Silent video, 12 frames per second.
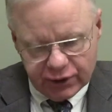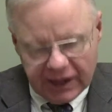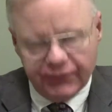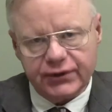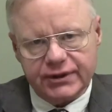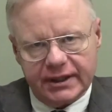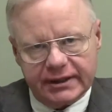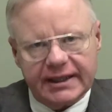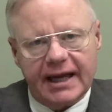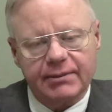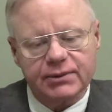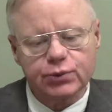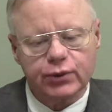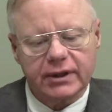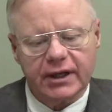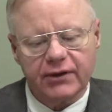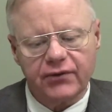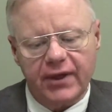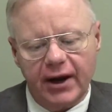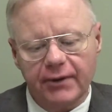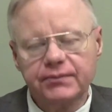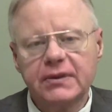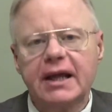Jefferson and Adams were not there,